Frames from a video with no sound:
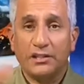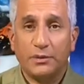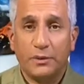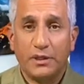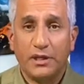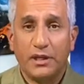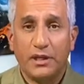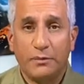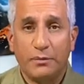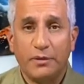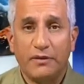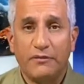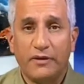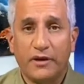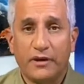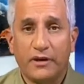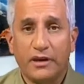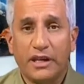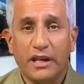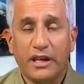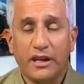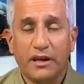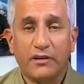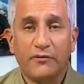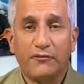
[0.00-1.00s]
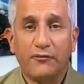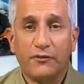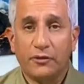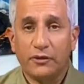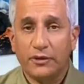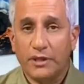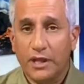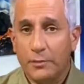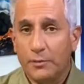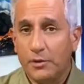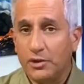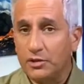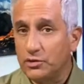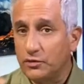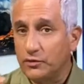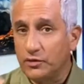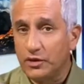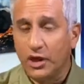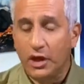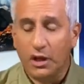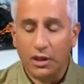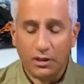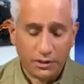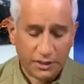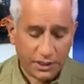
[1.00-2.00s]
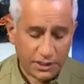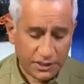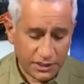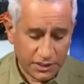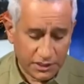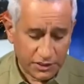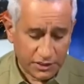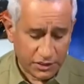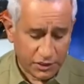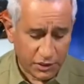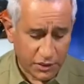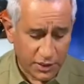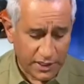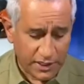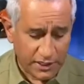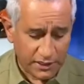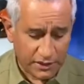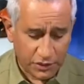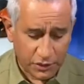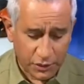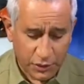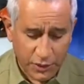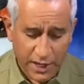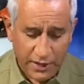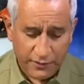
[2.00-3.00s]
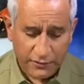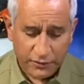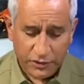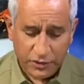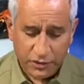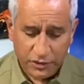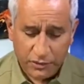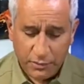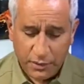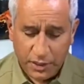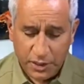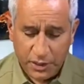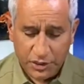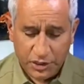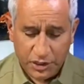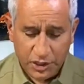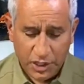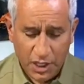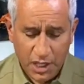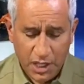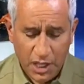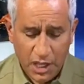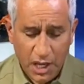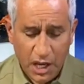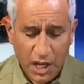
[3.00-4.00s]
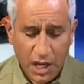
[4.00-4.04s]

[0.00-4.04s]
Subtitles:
so we need to be very careful, and that means over the holiday season, try not to travel too much.